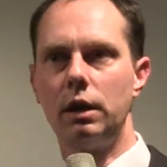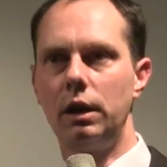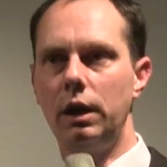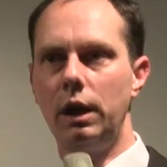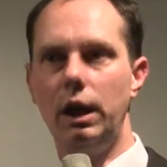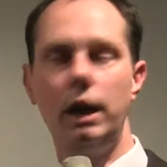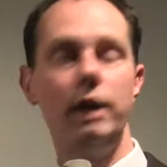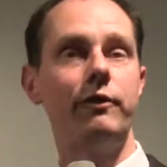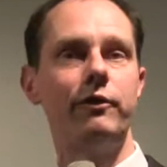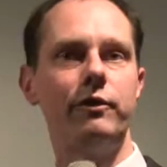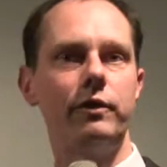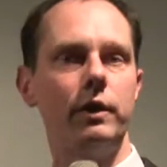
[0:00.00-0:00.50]

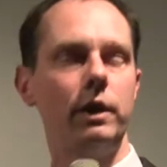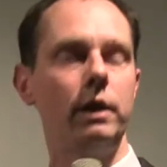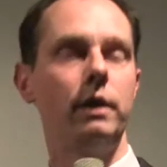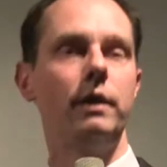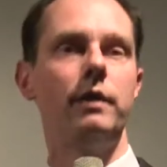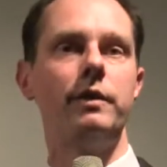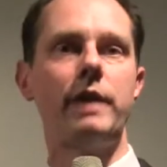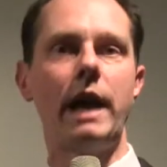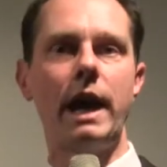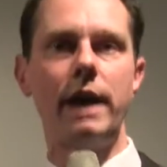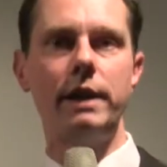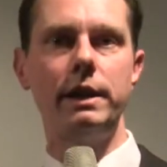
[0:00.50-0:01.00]
If
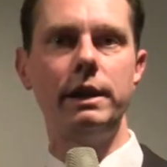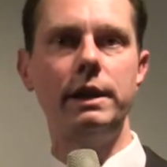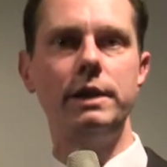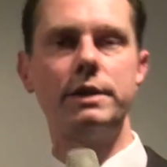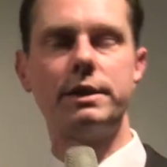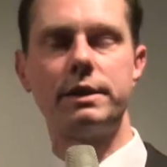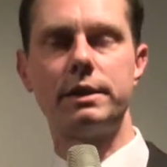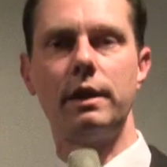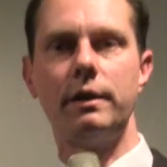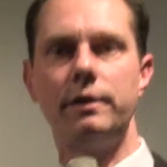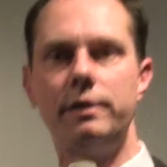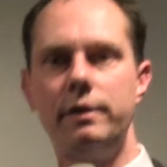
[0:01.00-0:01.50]
that
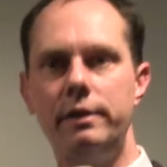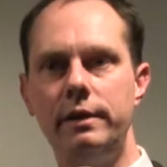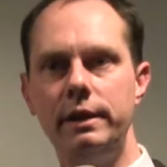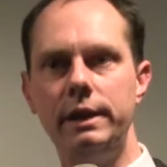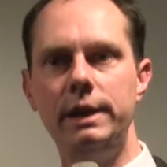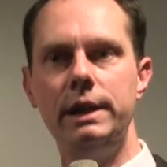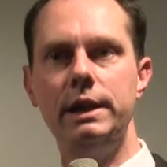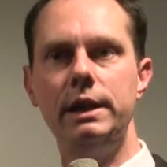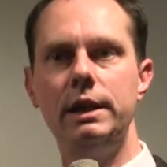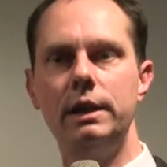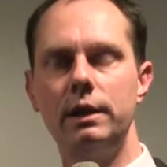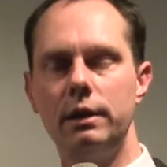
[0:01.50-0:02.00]
is
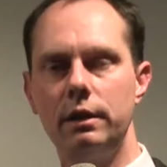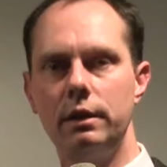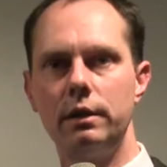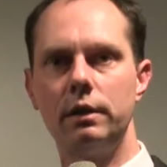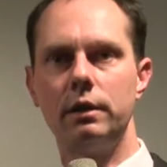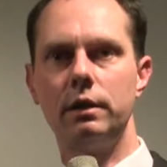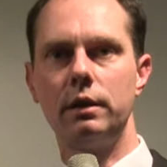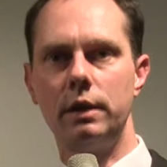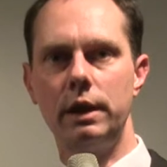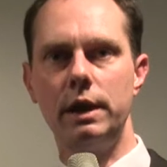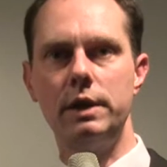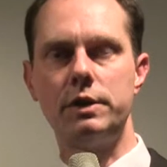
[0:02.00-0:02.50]
the
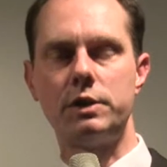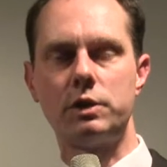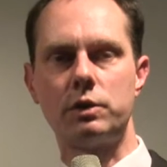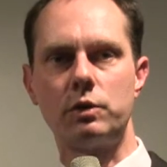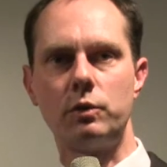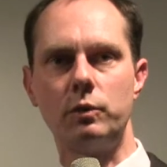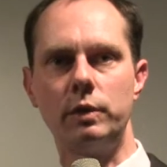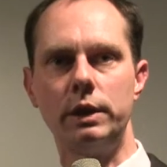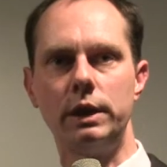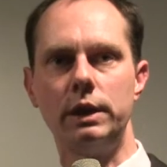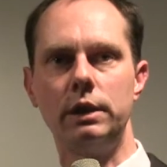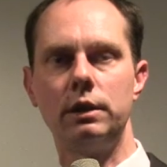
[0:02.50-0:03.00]

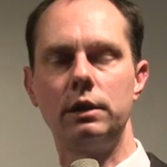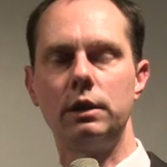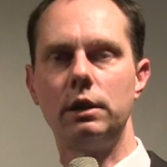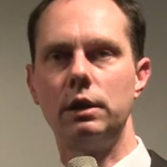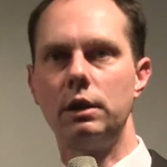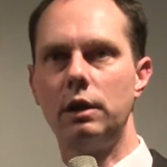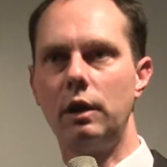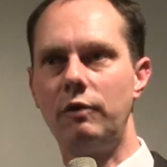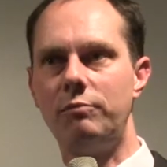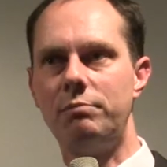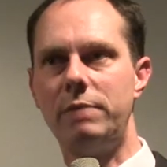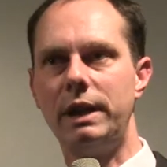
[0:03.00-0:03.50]
history
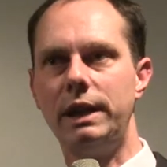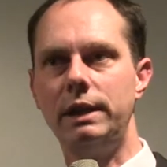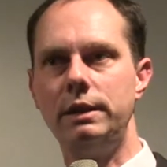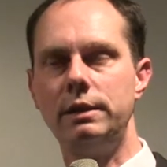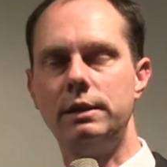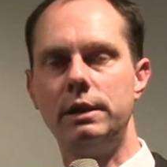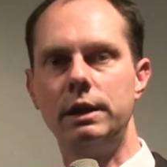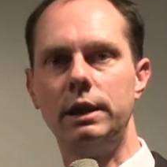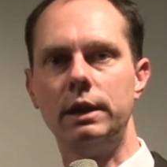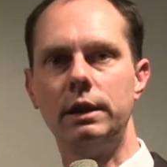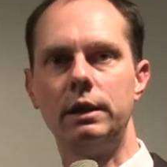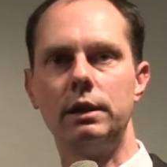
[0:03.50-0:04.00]
of
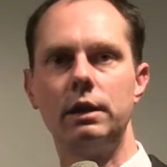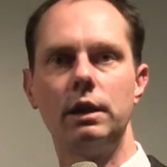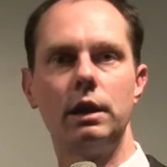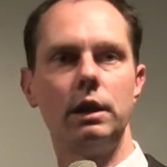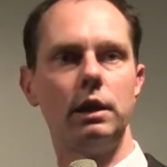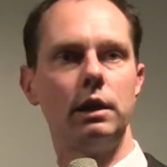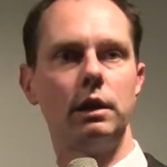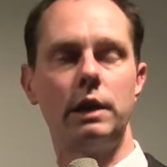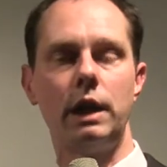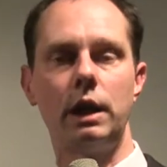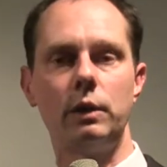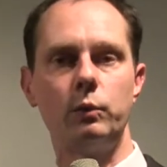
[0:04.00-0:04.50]
painting
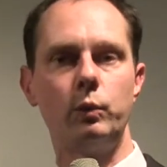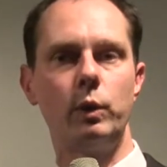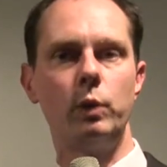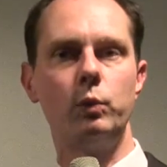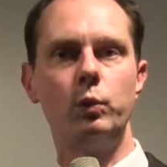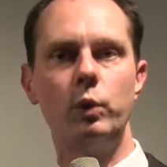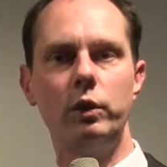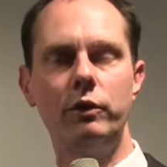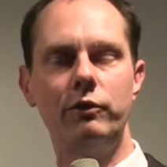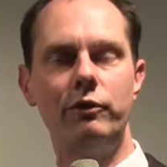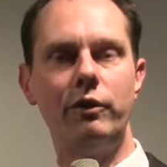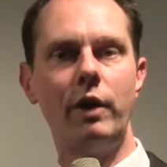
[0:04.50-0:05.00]
that we
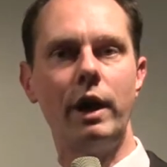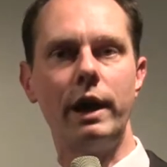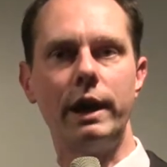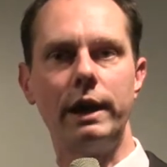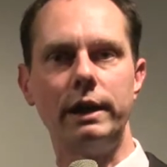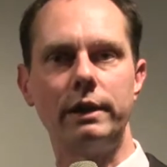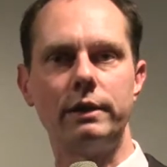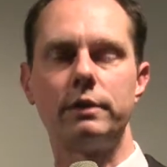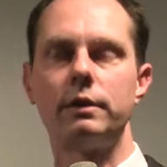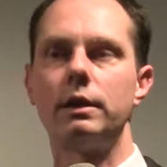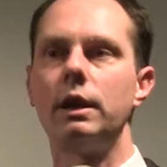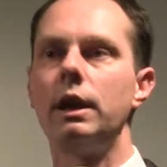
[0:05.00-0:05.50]
would
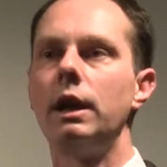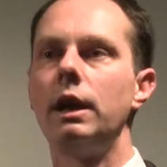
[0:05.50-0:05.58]
write.